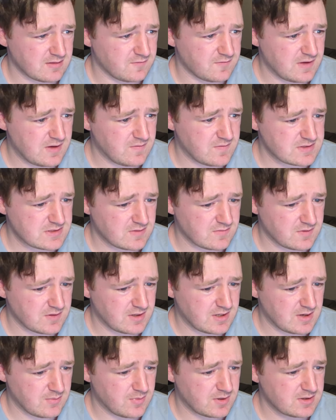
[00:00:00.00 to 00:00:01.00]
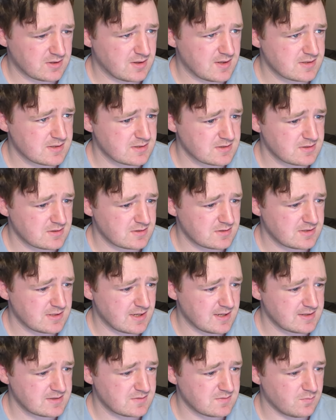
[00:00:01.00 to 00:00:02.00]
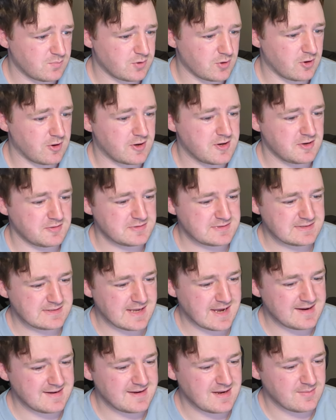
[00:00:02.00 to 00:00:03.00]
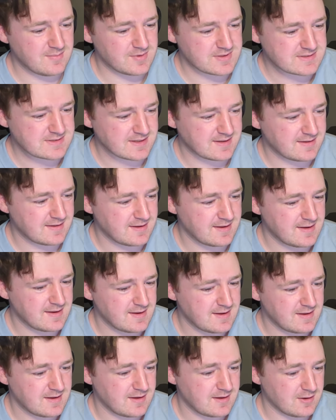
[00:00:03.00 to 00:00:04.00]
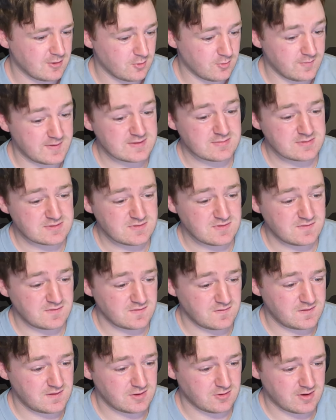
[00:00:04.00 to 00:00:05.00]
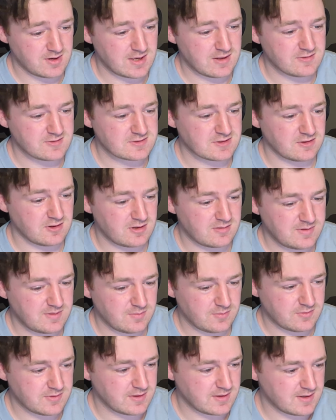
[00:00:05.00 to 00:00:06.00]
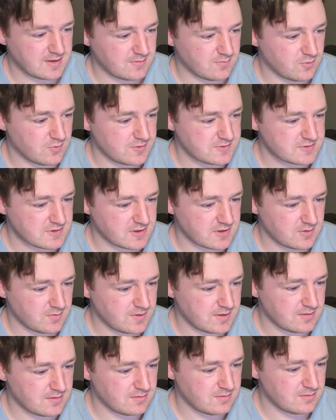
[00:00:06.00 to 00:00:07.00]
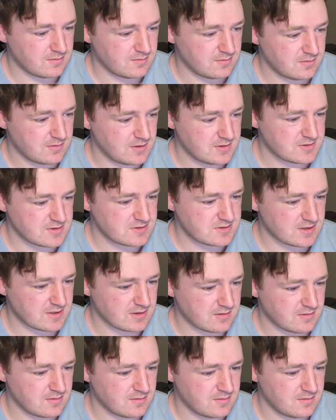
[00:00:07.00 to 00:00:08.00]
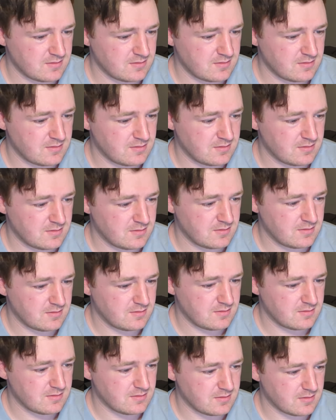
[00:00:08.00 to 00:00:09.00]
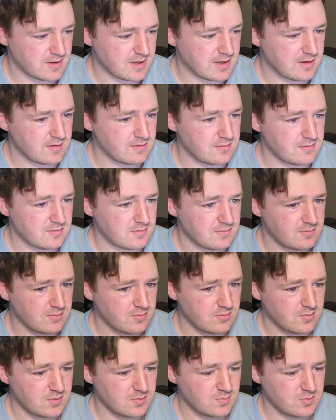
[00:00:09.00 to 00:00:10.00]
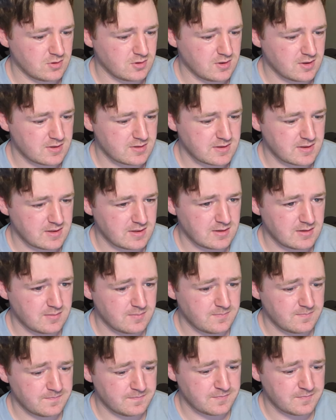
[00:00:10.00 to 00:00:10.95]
the favorites every game as it stands. But Broncos 98%. Oh, and this one's 50-50. Okay, there's a lot of people thinking the Warriors are going to win. Interesting. Okay, we'll lock that in.